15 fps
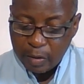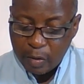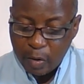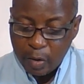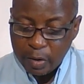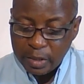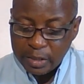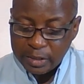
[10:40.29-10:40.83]

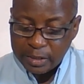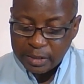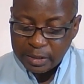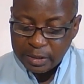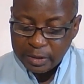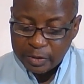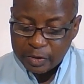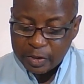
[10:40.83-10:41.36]
God is
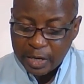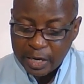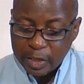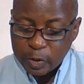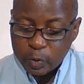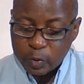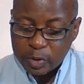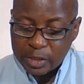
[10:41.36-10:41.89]

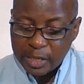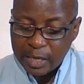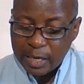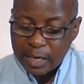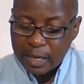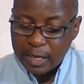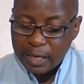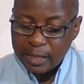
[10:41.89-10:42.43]
trying to
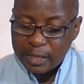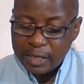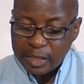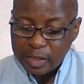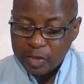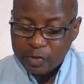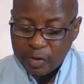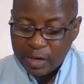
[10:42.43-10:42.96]
tell the
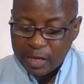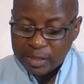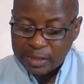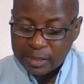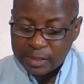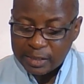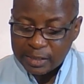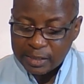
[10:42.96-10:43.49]

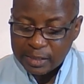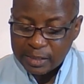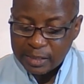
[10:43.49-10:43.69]
Israelites.